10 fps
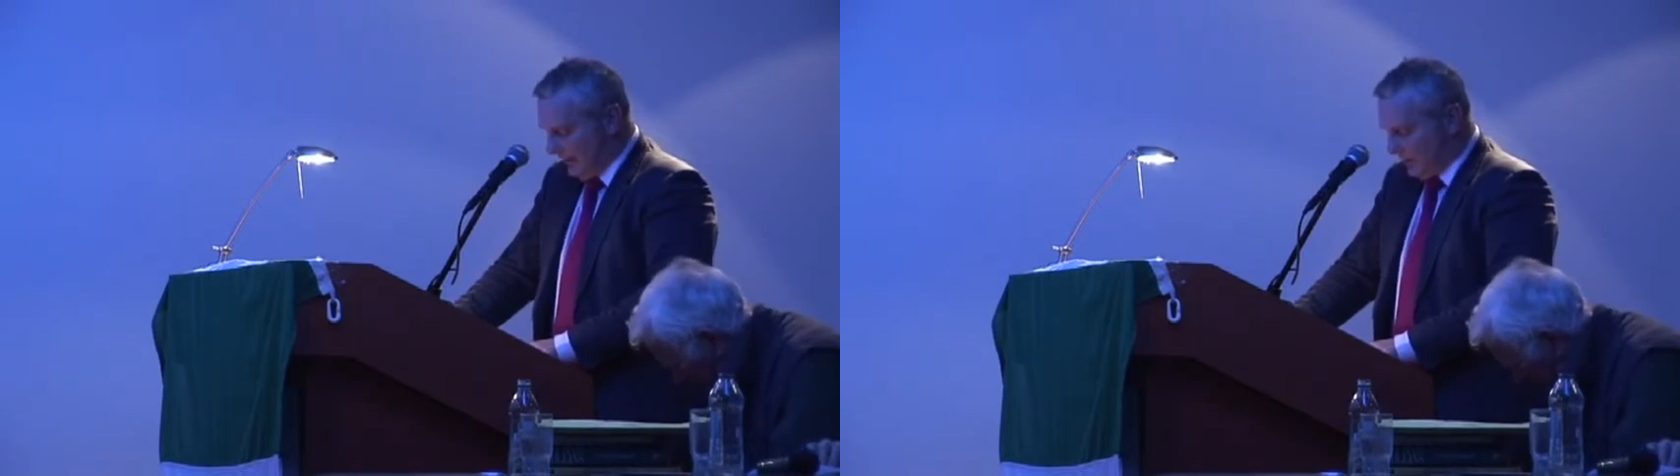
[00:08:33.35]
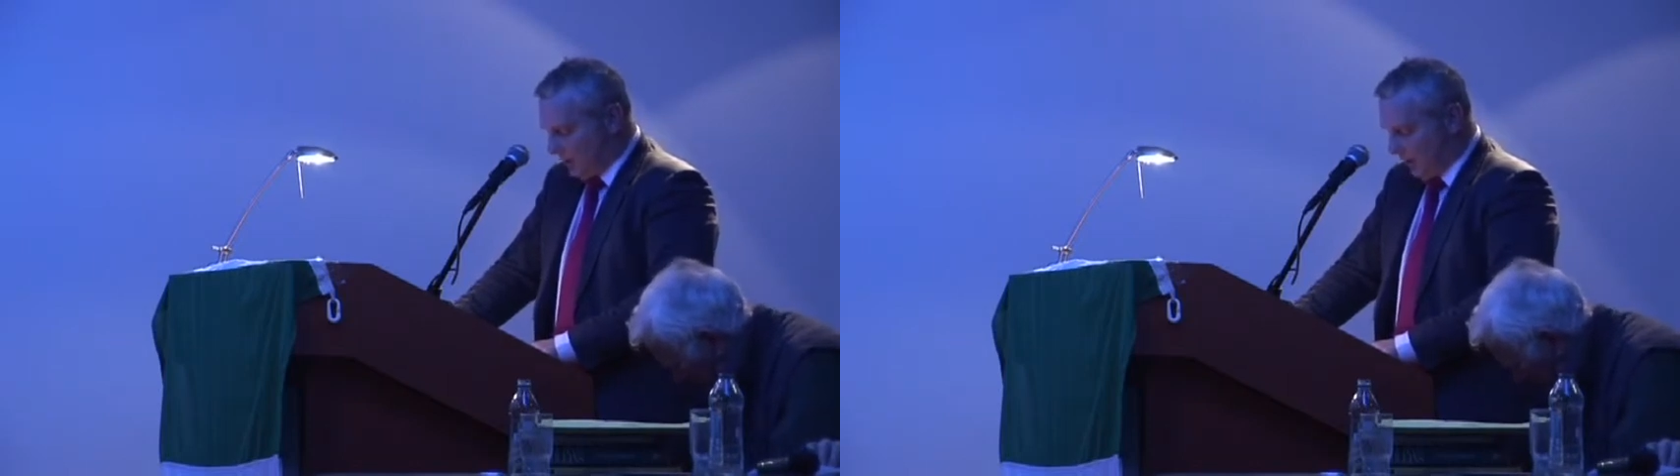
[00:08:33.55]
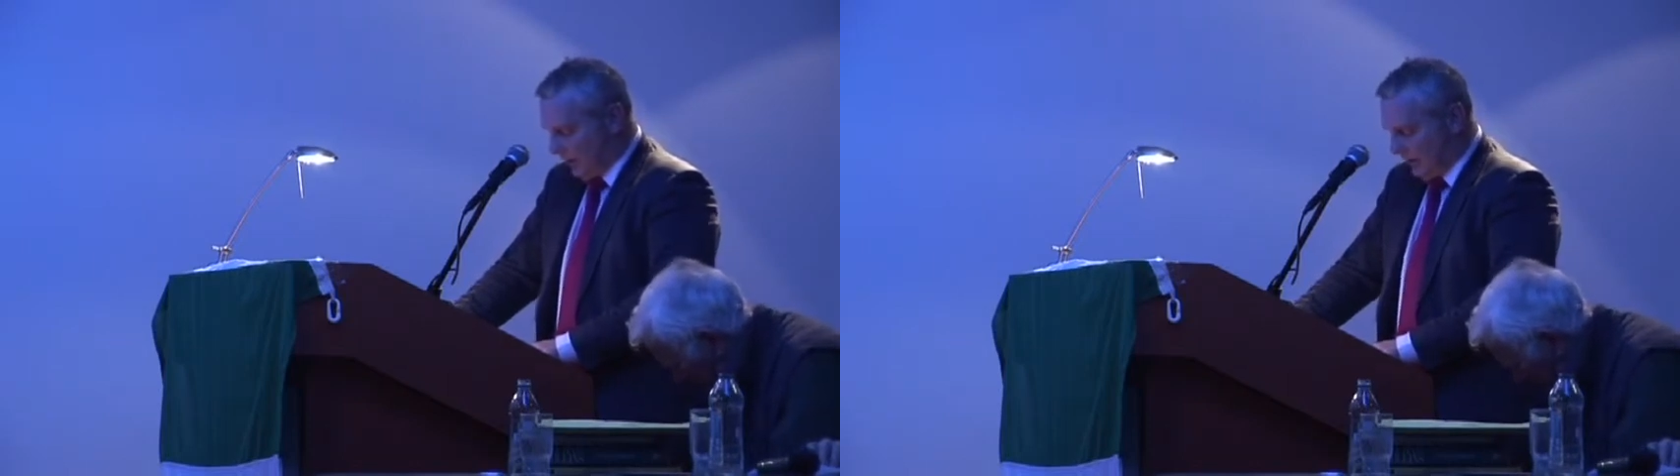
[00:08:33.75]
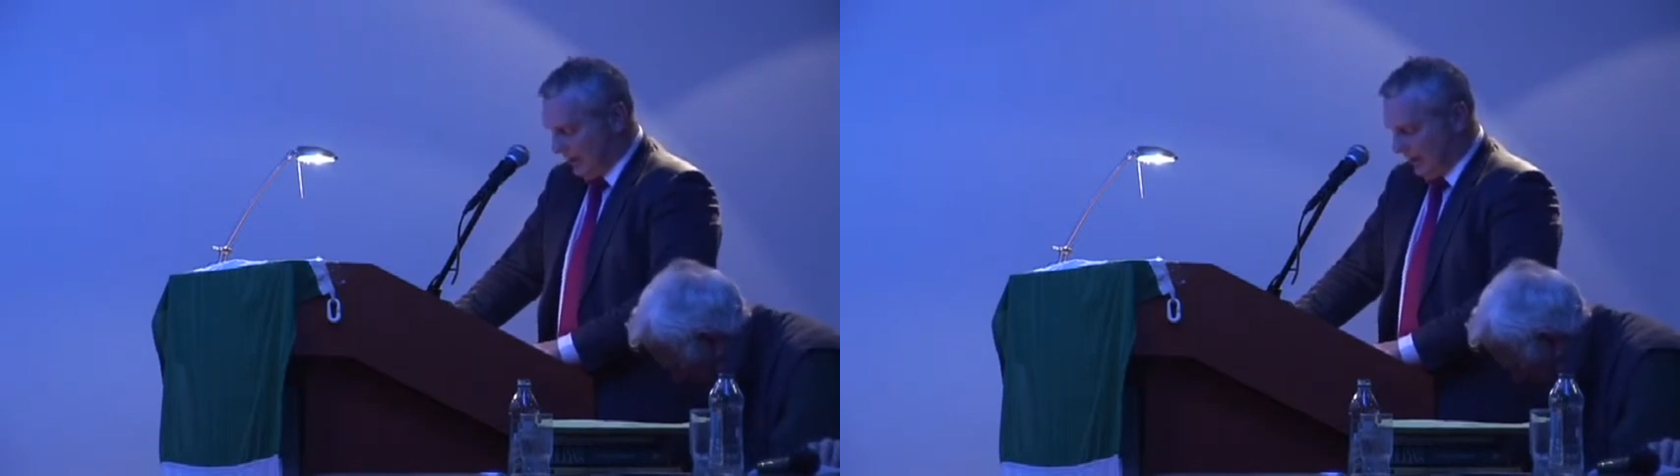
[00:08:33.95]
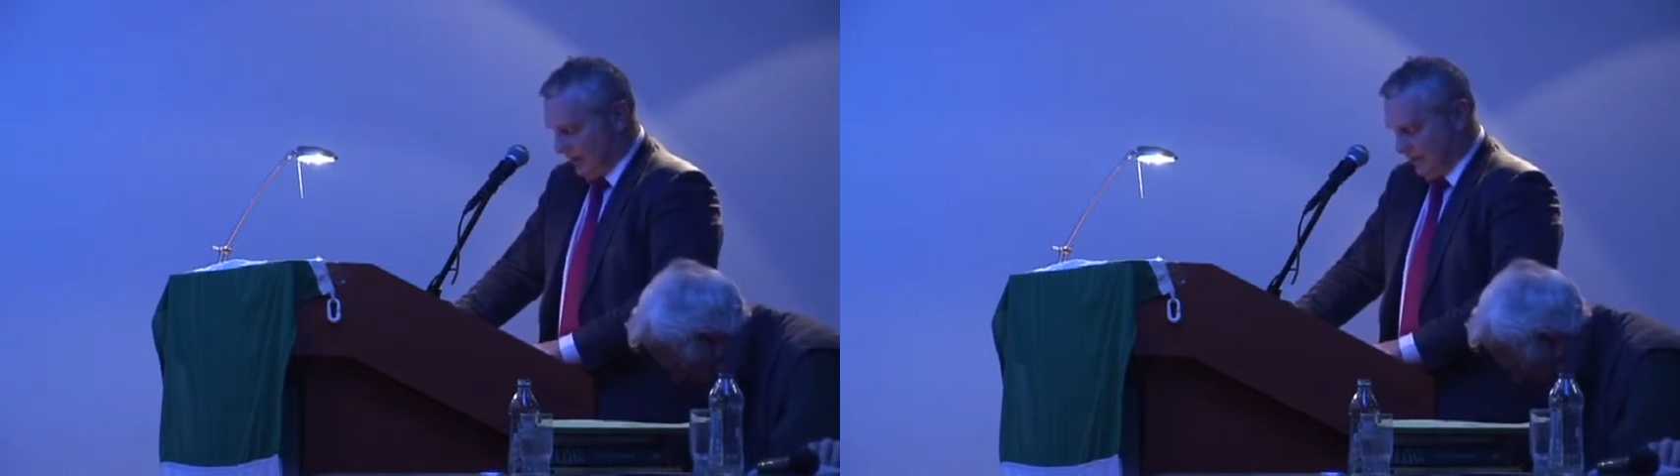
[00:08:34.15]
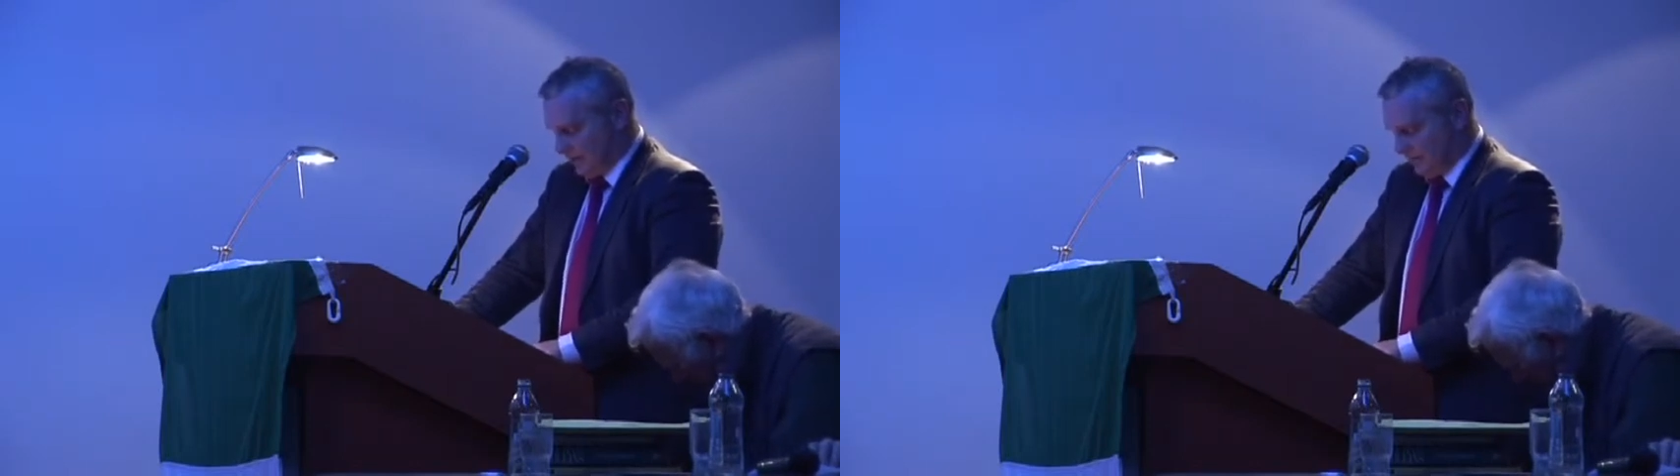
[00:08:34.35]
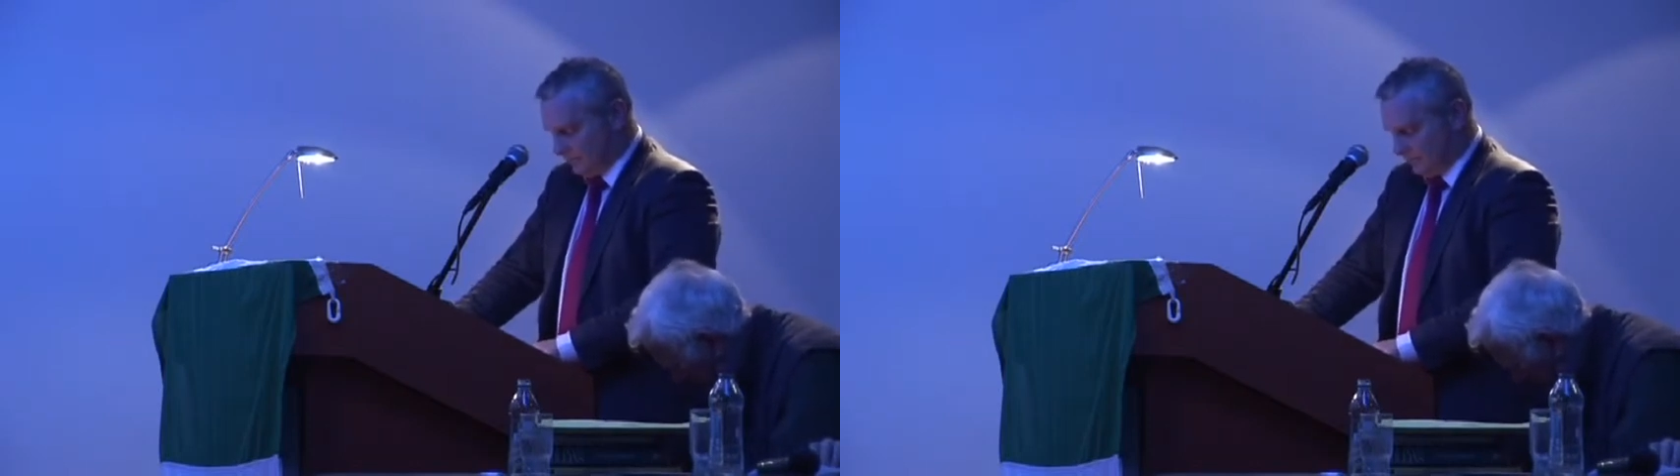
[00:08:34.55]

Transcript: a shared island.